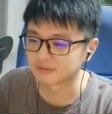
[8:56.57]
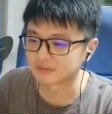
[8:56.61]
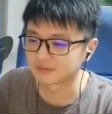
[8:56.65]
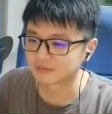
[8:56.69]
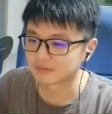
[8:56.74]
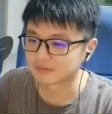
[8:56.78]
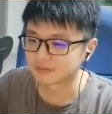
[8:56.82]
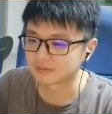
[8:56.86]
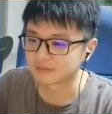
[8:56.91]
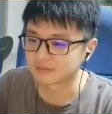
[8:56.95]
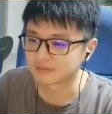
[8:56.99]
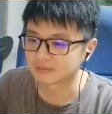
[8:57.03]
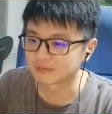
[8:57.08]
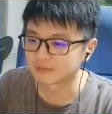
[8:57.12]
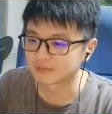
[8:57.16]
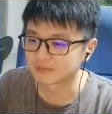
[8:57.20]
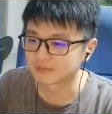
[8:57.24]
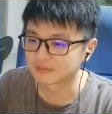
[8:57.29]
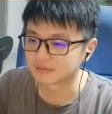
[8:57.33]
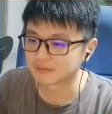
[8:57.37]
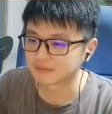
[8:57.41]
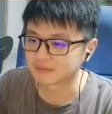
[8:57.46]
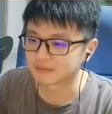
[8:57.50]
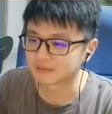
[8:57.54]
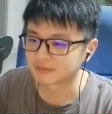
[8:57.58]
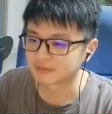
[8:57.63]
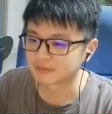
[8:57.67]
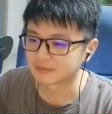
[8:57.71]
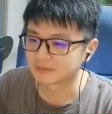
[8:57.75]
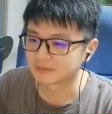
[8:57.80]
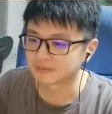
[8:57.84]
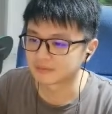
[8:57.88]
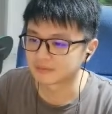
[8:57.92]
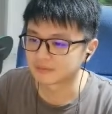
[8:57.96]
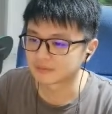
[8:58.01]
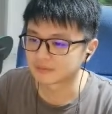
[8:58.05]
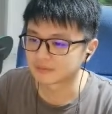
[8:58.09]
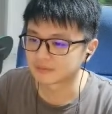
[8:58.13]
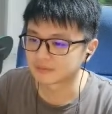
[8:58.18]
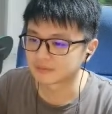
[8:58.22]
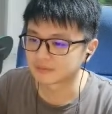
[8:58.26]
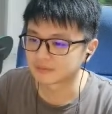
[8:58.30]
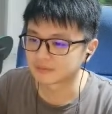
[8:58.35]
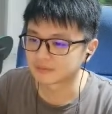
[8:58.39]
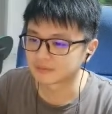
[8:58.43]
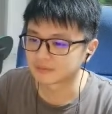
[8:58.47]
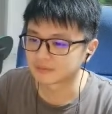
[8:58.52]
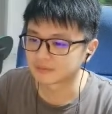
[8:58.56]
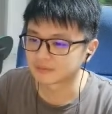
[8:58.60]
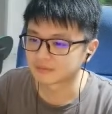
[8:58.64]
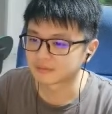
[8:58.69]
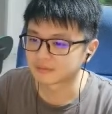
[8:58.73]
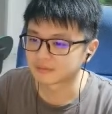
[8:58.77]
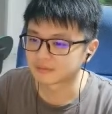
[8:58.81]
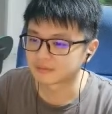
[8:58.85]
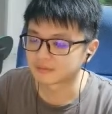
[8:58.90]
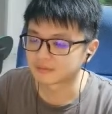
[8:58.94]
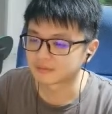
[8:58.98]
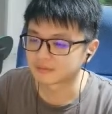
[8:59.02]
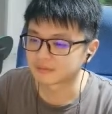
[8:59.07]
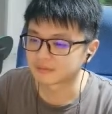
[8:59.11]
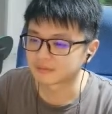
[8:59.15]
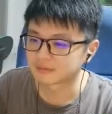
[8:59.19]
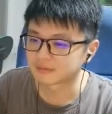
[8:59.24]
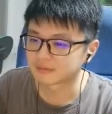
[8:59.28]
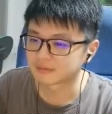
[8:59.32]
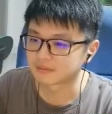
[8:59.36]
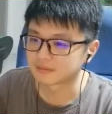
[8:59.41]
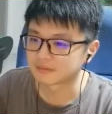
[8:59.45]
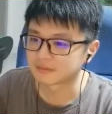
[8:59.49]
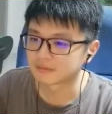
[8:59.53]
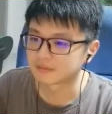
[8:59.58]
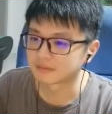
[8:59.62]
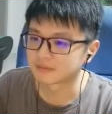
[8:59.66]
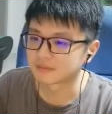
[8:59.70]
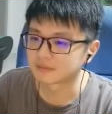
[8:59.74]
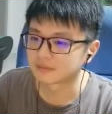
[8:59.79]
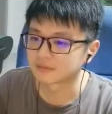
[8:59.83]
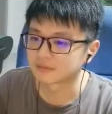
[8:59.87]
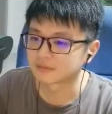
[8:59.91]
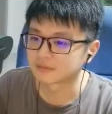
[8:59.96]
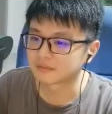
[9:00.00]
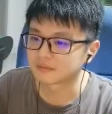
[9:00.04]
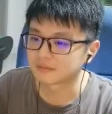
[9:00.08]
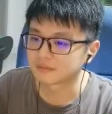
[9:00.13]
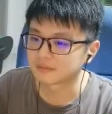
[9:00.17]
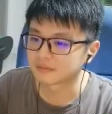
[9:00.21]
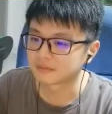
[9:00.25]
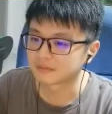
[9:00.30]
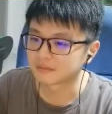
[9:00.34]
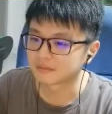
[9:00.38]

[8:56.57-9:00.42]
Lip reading: Nothing is said.